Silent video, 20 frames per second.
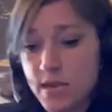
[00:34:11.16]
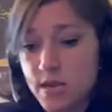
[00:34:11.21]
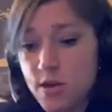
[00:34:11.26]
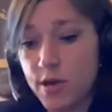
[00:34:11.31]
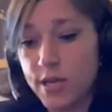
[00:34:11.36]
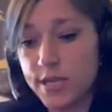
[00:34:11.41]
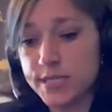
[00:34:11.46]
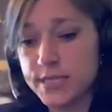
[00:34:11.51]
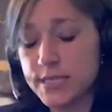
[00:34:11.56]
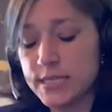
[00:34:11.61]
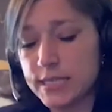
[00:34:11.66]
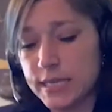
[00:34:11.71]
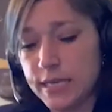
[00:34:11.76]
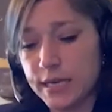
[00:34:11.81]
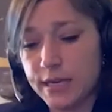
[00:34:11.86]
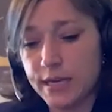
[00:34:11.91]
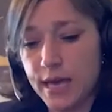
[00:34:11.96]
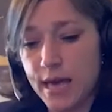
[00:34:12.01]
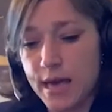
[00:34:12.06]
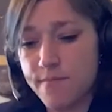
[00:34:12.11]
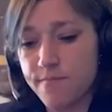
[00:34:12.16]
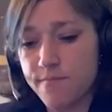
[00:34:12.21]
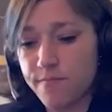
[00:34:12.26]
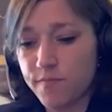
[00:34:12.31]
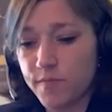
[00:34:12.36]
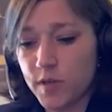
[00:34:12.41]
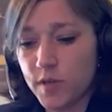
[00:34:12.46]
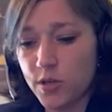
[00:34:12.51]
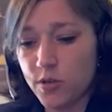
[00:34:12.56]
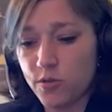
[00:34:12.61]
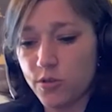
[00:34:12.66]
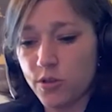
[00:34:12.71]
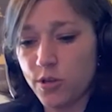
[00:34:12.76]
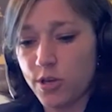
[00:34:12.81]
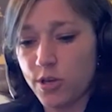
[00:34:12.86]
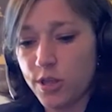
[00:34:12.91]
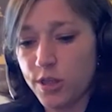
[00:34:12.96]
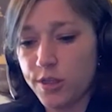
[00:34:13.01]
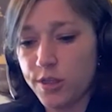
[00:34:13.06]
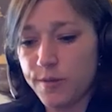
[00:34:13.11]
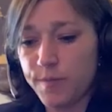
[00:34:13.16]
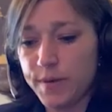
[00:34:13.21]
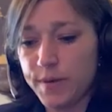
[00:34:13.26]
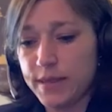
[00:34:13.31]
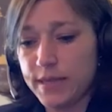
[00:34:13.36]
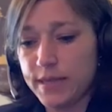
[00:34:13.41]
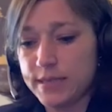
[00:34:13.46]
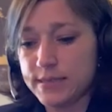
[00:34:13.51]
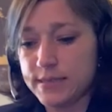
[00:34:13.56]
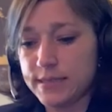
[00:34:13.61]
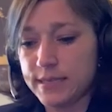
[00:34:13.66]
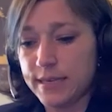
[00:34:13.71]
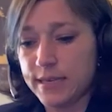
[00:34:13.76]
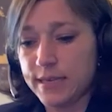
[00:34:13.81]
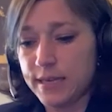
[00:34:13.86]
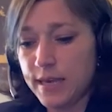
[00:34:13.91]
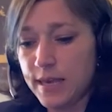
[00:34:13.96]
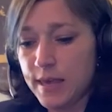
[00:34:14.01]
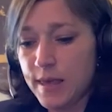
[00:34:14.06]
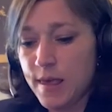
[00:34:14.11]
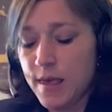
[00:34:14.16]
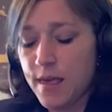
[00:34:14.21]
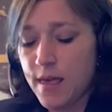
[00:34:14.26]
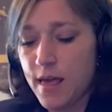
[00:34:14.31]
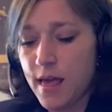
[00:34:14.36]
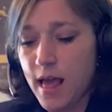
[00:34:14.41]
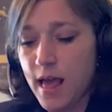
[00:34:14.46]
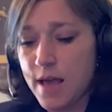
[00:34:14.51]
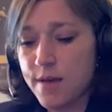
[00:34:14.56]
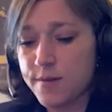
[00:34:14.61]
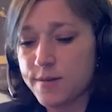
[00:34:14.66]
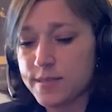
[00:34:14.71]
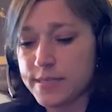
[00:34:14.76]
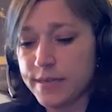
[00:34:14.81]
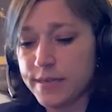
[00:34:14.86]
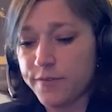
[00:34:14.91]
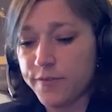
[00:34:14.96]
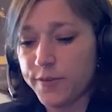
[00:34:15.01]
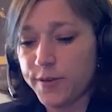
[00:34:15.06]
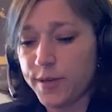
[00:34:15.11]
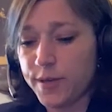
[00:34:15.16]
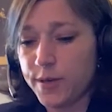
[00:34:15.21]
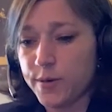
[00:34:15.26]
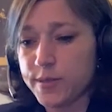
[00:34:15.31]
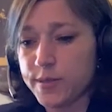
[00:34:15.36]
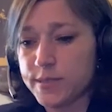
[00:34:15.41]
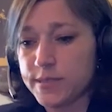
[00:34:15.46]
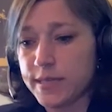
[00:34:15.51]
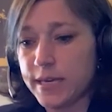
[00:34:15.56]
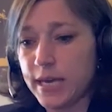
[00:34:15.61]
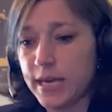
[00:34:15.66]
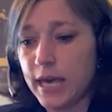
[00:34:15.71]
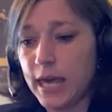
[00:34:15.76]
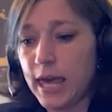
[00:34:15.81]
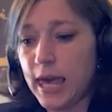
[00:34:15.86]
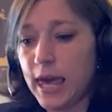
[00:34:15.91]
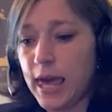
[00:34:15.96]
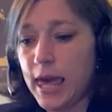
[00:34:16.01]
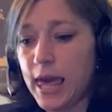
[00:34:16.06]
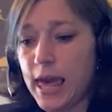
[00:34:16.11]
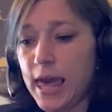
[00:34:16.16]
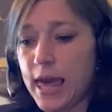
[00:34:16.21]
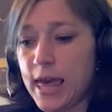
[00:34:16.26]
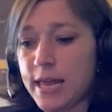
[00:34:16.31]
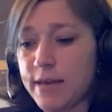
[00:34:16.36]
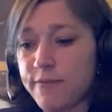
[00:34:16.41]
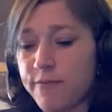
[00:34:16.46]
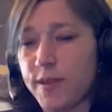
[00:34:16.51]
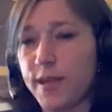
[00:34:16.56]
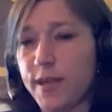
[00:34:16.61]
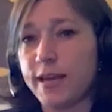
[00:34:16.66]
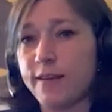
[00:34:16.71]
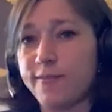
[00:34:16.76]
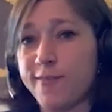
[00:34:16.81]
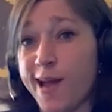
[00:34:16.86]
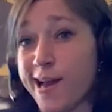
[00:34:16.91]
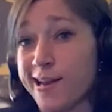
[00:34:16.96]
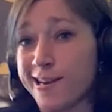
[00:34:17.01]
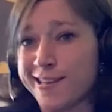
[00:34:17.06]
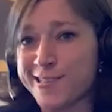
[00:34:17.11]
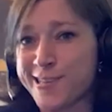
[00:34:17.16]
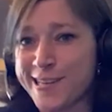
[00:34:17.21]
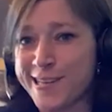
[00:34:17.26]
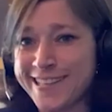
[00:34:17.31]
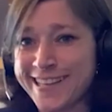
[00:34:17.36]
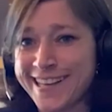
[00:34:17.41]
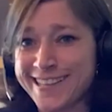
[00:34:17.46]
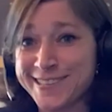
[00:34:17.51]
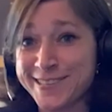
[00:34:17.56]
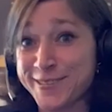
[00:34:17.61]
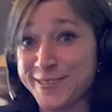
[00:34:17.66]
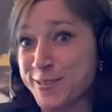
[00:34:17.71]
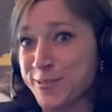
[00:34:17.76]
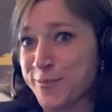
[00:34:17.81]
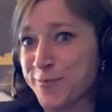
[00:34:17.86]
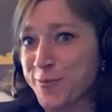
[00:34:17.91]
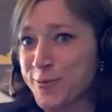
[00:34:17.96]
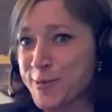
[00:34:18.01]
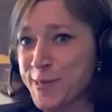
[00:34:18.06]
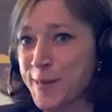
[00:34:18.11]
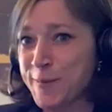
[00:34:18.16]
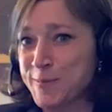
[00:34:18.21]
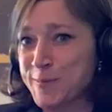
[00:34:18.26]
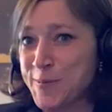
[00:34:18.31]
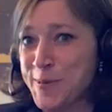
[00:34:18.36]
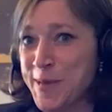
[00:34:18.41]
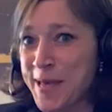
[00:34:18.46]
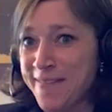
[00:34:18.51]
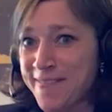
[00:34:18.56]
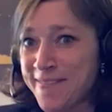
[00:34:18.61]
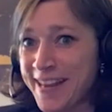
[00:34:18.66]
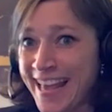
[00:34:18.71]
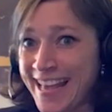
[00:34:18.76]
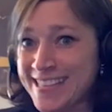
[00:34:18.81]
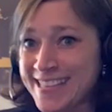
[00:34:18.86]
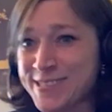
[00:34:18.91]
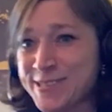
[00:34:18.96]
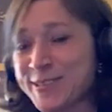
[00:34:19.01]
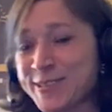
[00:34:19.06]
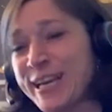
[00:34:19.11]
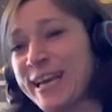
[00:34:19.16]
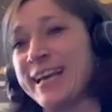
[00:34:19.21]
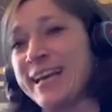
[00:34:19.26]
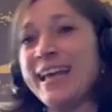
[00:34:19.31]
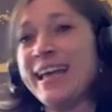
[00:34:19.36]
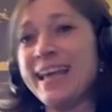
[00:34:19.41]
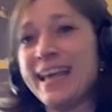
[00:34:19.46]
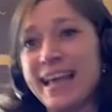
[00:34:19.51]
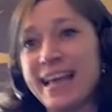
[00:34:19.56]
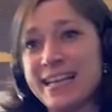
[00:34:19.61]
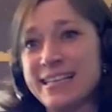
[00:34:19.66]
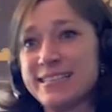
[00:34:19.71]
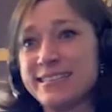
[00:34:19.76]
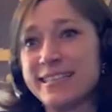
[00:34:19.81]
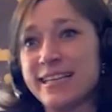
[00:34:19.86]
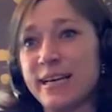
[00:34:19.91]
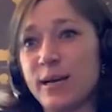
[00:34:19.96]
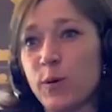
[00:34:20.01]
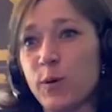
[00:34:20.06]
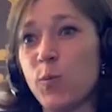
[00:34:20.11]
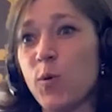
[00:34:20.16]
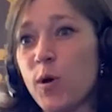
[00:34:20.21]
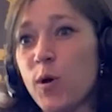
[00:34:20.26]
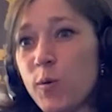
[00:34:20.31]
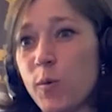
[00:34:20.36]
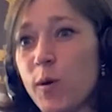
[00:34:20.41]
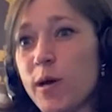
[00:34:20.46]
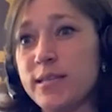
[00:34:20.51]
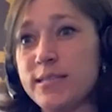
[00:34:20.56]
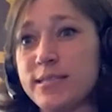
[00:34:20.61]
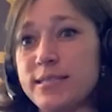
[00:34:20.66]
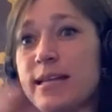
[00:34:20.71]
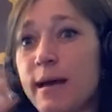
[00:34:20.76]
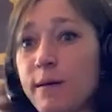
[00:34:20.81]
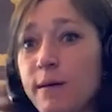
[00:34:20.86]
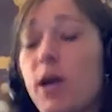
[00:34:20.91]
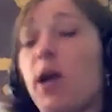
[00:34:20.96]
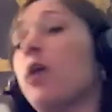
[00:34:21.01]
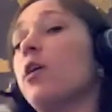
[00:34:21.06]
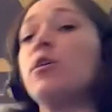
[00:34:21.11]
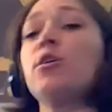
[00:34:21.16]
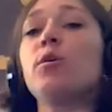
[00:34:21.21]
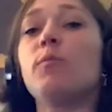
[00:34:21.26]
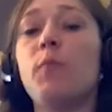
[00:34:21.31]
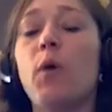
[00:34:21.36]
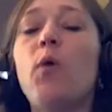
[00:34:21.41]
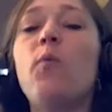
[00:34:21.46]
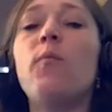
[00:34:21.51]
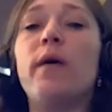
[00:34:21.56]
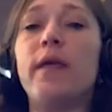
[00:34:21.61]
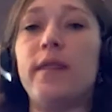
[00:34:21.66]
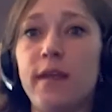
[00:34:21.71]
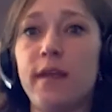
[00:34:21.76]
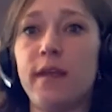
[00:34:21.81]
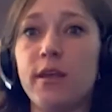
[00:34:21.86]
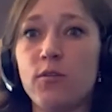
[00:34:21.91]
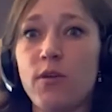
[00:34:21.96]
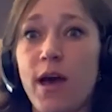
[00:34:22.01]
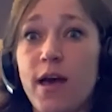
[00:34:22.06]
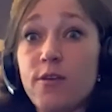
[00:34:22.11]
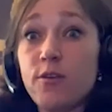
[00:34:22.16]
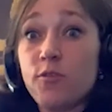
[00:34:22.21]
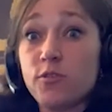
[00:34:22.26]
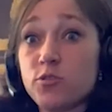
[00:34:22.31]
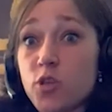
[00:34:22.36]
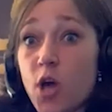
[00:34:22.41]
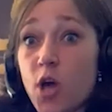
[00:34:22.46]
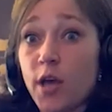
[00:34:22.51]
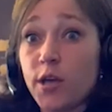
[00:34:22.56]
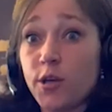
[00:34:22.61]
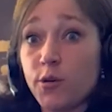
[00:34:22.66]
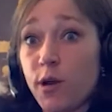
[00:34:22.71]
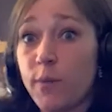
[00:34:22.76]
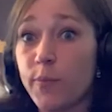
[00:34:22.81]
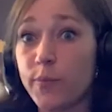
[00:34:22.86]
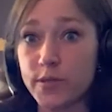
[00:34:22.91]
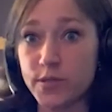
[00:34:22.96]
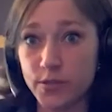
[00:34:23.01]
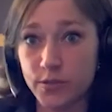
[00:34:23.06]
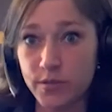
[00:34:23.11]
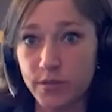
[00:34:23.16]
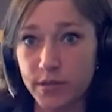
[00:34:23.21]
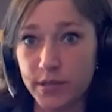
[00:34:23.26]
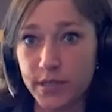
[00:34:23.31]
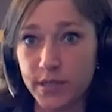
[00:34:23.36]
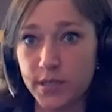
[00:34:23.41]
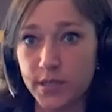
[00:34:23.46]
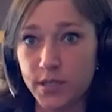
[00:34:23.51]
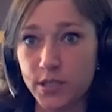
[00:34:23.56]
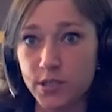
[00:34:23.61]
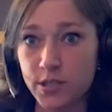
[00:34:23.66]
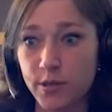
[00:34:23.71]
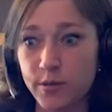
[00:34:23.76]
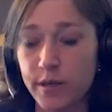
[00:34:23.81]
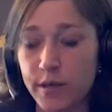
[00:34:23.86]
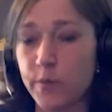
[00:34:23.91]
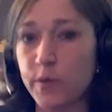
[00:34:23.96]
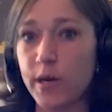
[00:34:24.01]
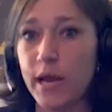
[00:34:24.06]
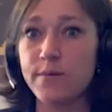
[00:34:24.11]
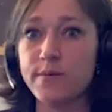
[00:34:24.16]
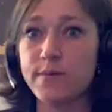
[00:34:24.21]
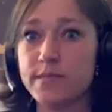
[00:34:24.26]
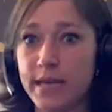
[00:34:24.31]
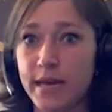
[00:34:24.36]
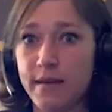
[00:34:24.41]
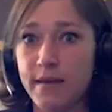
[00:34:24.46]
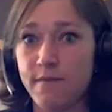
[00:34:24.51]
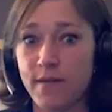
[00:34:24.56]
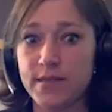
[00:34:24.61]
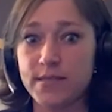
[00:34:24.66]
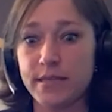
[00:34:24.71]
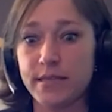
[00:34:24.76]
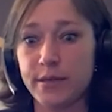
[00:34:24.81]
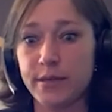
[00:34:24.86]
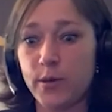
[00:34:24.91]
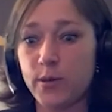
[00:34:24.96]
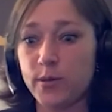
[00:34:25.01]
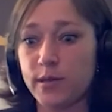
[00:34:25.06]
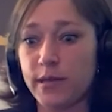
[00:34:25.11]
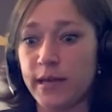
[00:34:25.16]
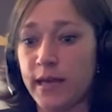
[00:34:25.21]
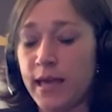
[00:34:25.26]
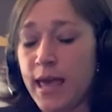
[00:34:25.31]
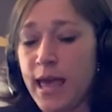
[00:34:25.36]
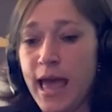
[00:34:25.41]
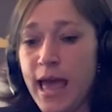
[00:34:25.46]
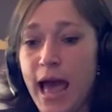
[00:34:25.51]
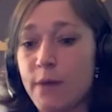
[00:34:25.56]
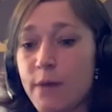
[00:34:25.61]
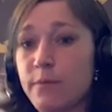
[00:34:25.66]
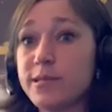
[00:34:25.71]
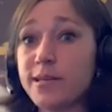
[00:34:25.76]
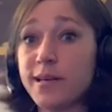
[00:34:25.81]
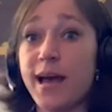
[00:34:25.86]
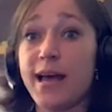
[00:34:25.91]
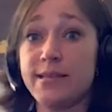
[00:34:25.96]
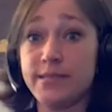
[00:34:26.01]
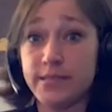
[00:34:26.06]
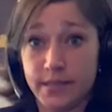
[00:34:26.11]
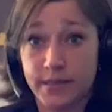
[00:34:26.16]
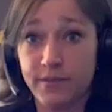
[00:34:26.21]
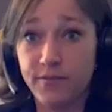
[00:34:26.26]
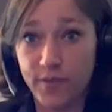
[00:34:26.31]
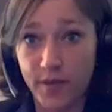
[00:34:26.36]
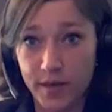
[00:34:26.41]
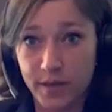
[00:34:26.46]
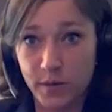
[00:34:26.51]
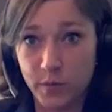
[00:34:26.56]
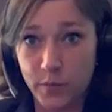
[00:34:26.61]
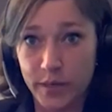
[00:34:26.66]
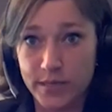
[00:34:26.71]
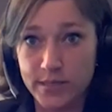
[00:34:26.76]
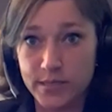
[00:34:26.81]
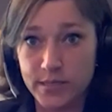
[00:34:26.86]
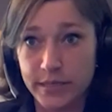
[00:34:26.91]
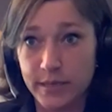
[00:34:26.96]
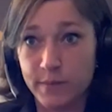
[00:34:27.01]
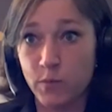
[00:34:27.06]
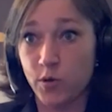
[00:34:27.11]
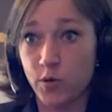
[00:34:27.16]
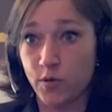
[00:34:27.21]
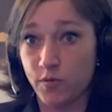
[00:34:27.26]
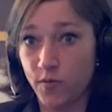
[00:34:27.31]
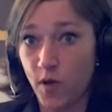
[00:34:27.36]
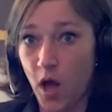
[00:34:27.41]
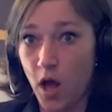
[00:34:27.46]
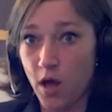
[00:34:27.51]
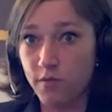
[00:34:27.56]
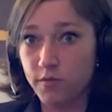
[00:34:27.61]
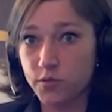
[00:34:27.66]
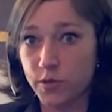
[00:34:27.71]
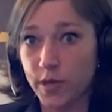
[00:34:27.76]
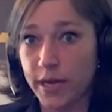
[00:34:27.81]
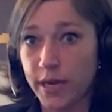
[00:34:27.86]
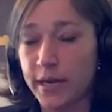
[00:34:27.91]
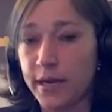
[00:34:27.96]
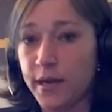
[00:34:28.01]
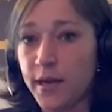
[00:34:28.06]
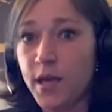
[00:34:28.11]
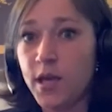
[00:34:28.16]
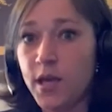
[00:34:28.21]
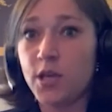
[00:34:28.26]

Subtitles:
no, I just think, the big things that I would say for you is like, and I feel like I've kind of tried to ask you this a few times, but we haven't answered it, is like, what was that cardinal moment that you saw your opportunity? Like when I was at Investment Yodlee, I was constantly finding ways to get more involved, right?